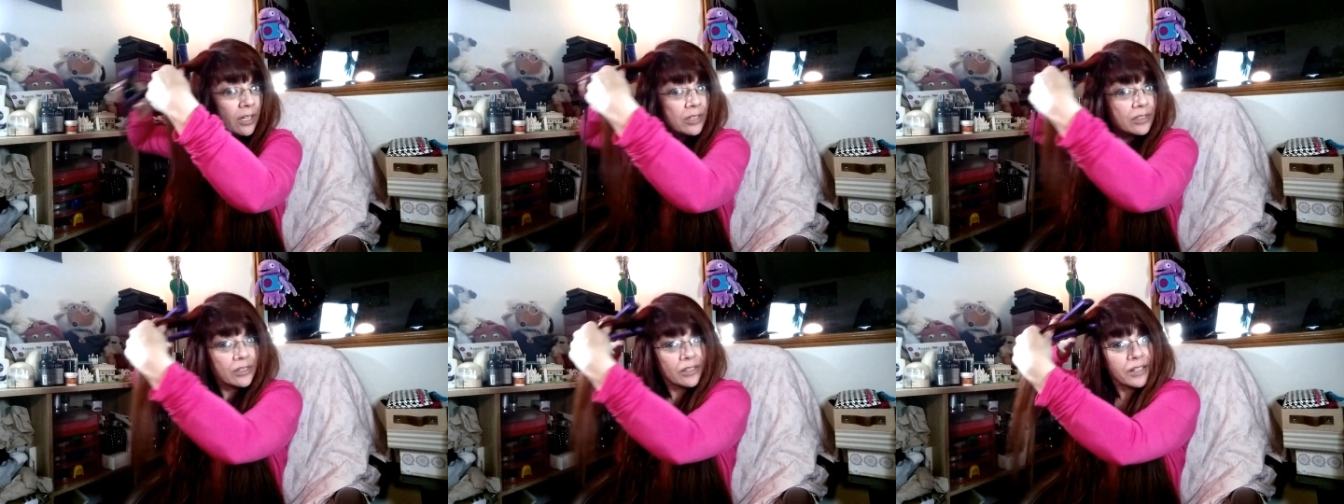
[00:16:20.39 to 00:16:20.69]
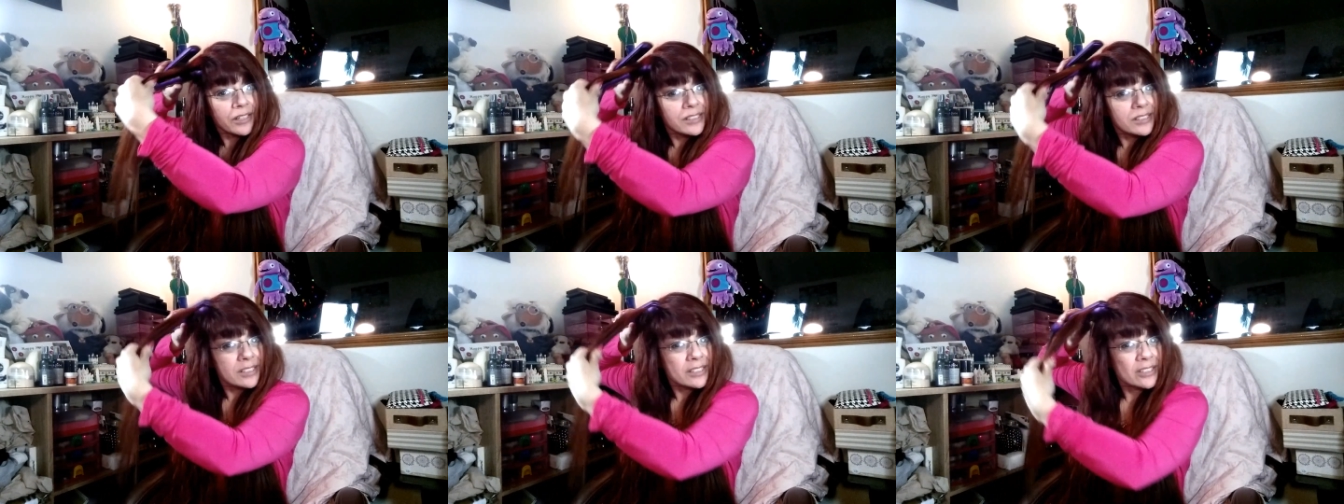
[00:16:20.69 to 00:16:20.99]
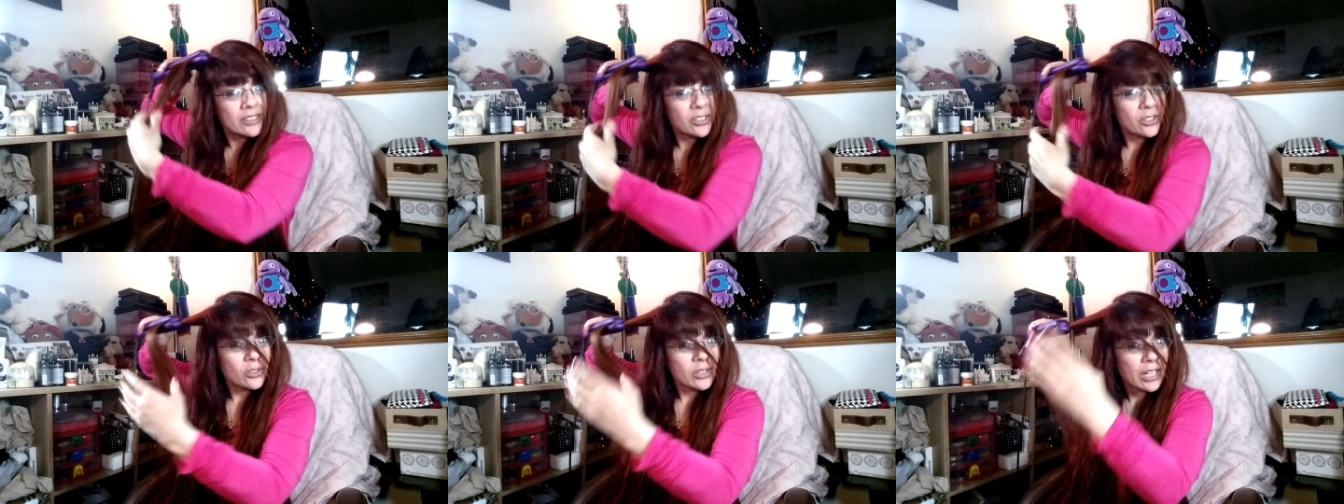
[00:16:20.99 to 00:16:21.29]
that I
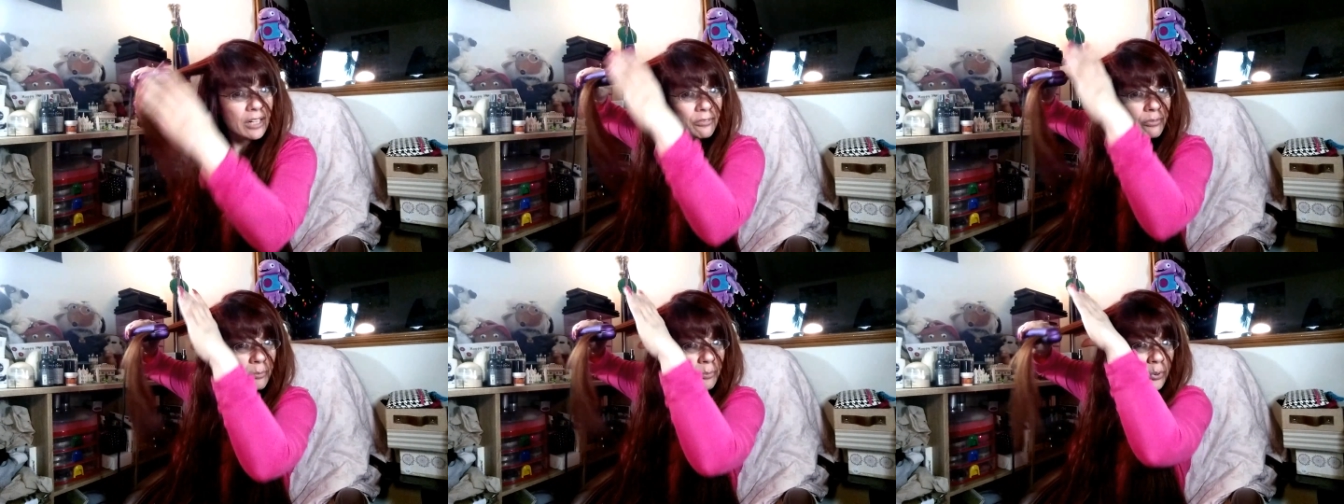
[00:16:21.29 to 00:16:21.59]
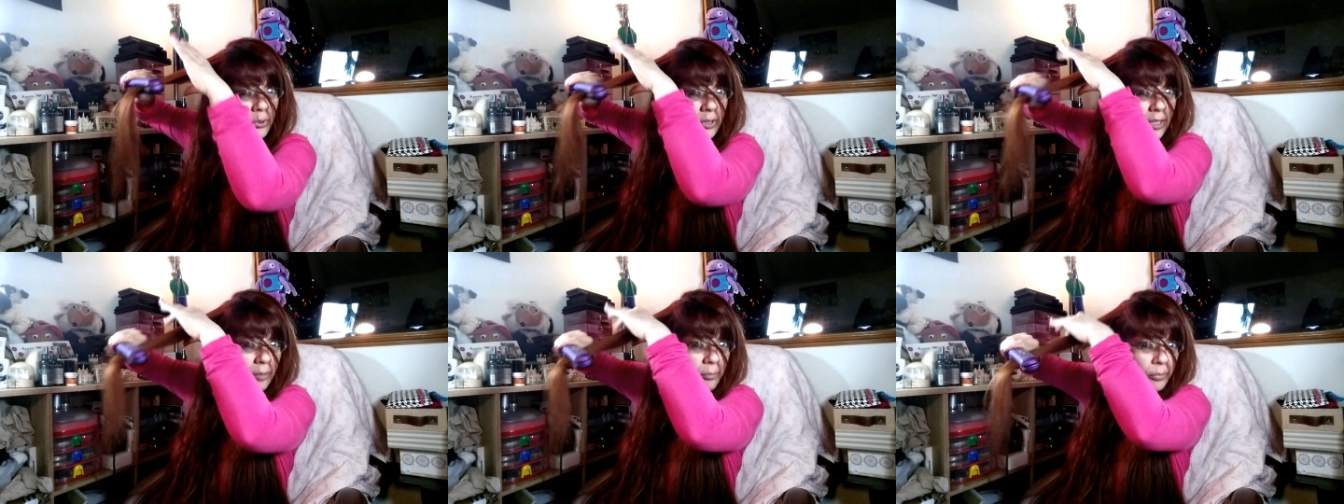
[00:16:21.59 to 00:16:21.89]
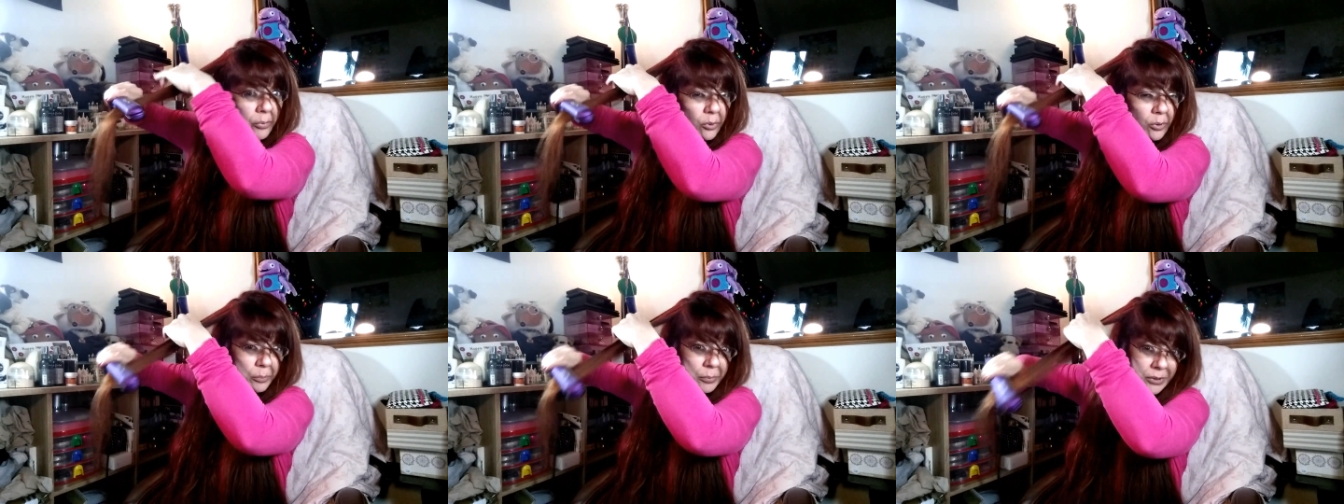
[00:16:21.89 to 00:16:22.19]
still haven't put
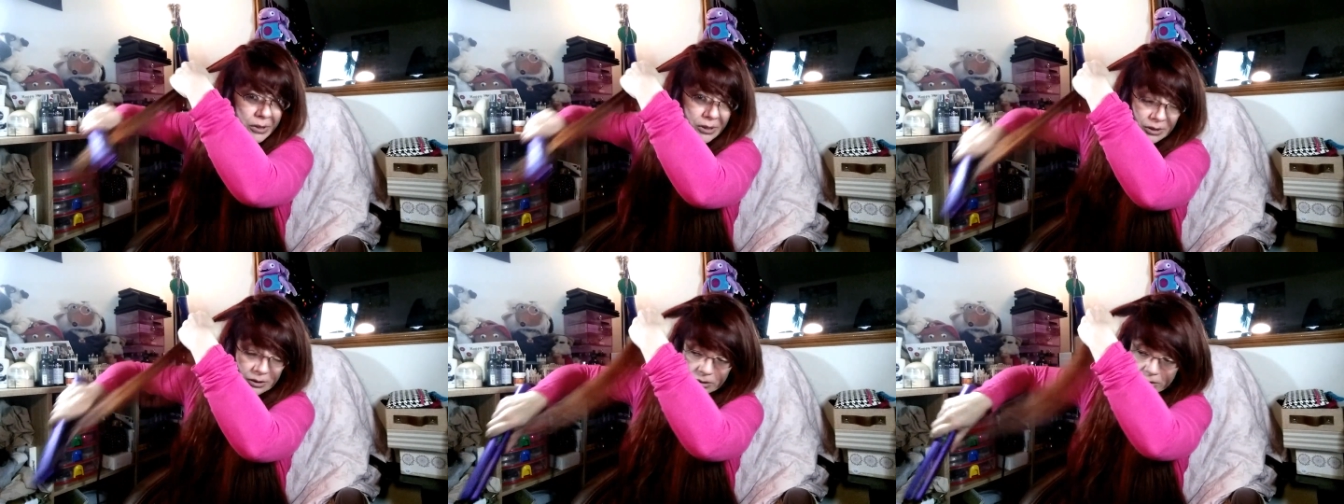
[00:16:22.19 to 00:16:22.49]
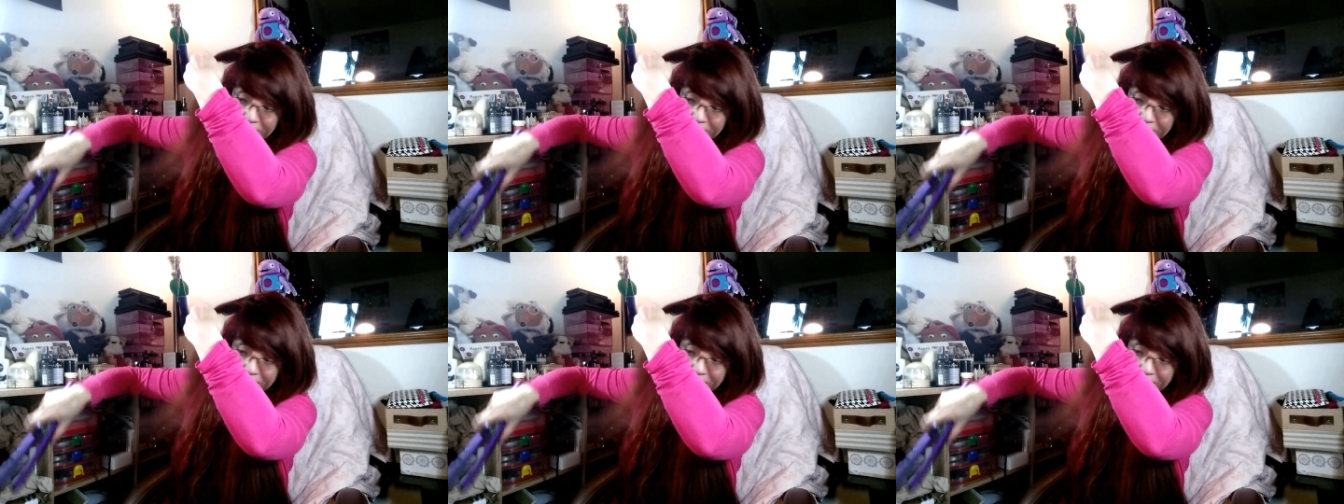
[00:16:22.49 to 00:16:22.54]
up. Oops.